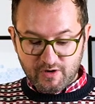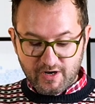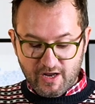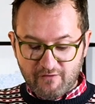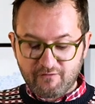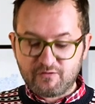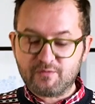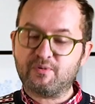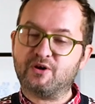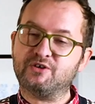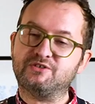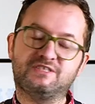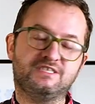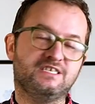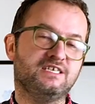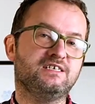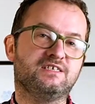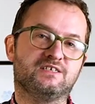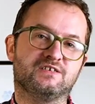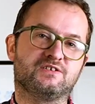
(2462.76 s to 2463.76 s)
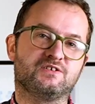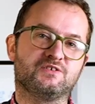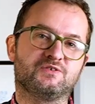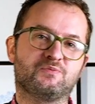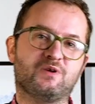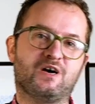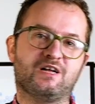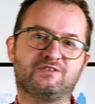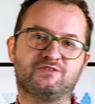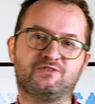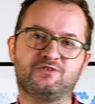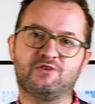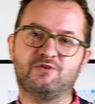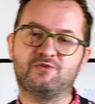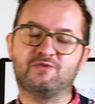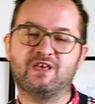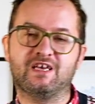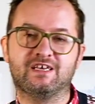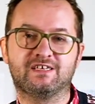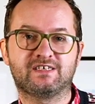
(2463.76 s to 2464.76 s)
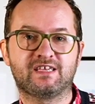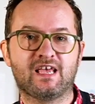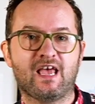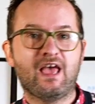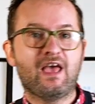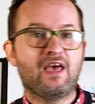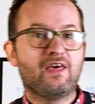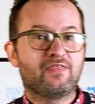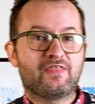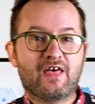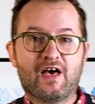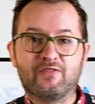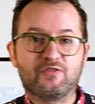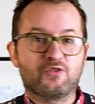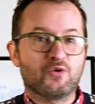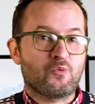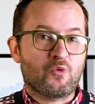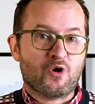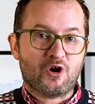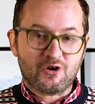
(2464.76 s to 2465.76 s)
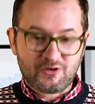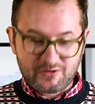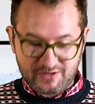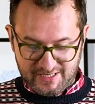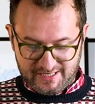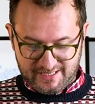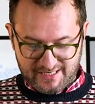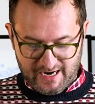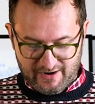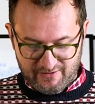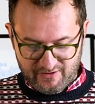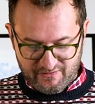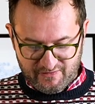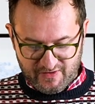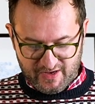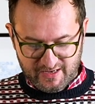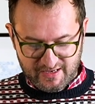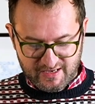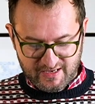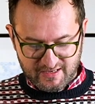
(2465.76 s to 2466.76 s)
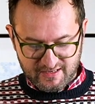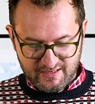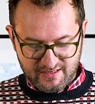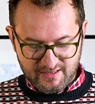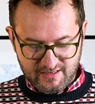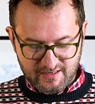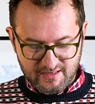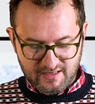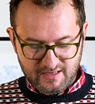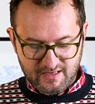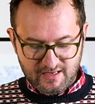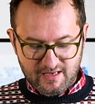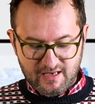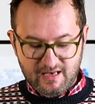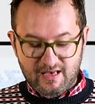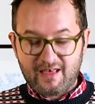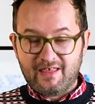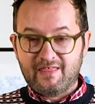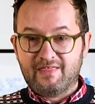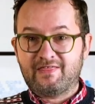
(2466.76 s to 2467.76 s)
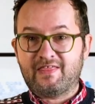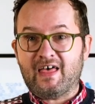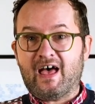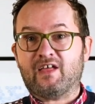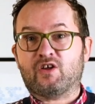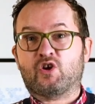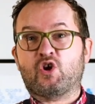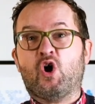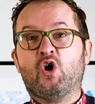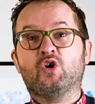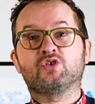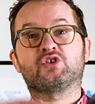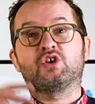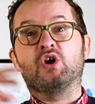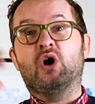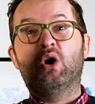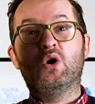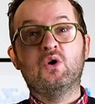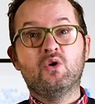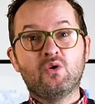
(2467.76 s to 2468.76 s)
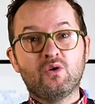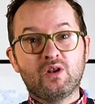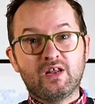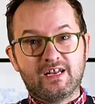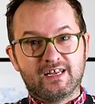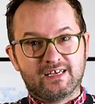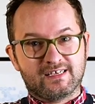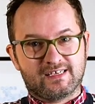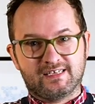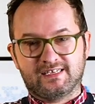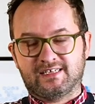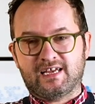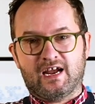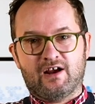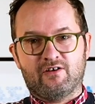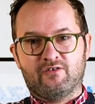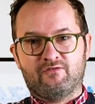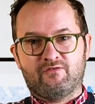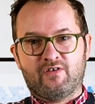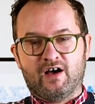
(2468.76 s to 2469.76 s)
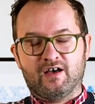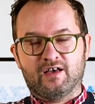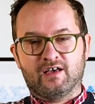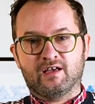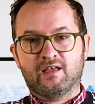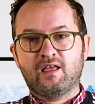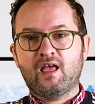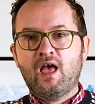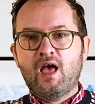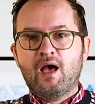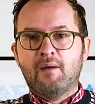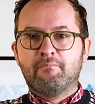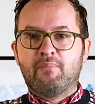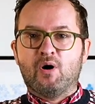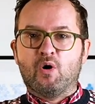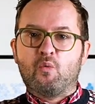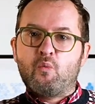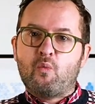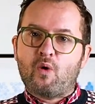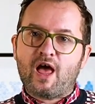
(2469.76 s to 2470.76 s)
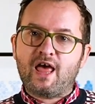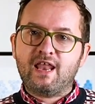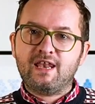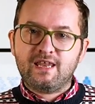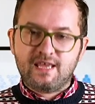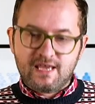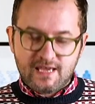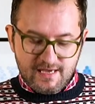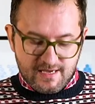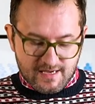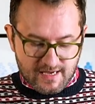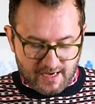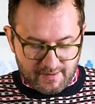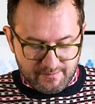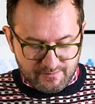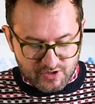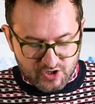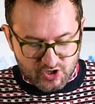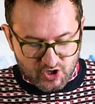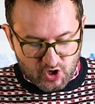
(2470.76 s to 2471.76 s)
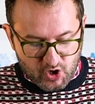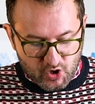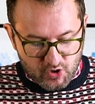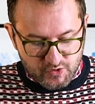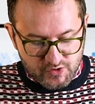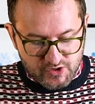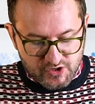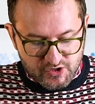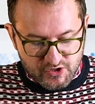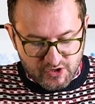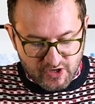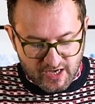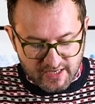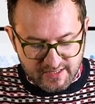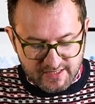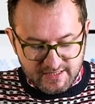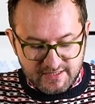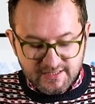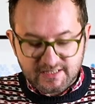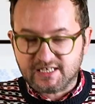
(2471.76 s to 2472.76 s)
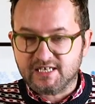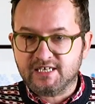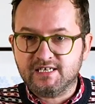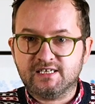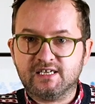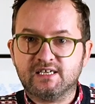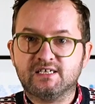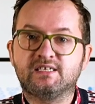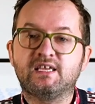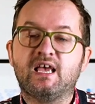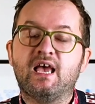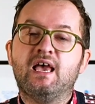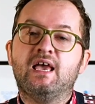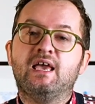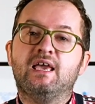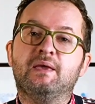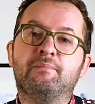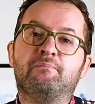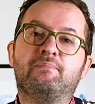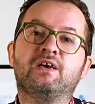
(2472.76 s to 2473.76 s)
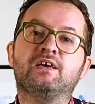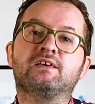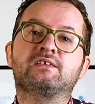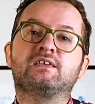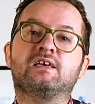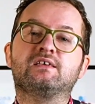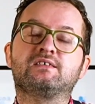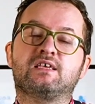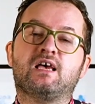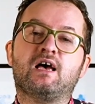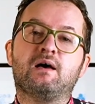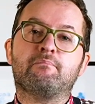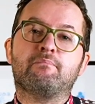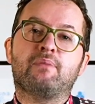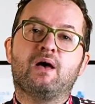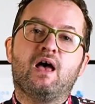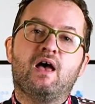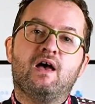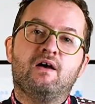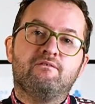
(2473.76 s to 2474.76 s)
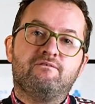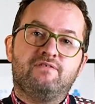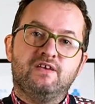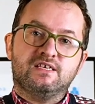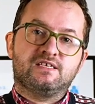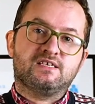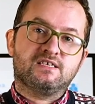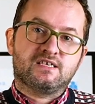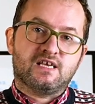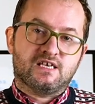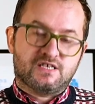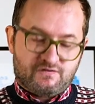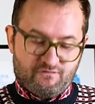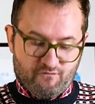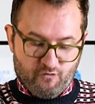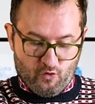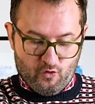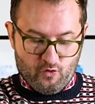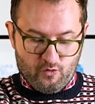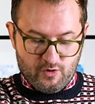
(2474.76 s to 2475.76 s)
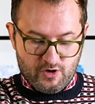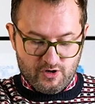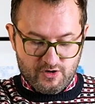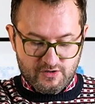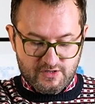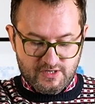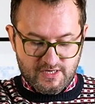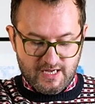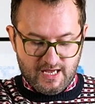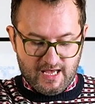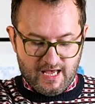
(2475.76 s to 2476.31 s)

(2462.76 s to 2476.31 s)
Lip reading: enough about Jesus as well to know this, that the world is terrifying, that God's holiness is terrifying, but when he comes close to us in Jesus, he picks us up, faces us forward,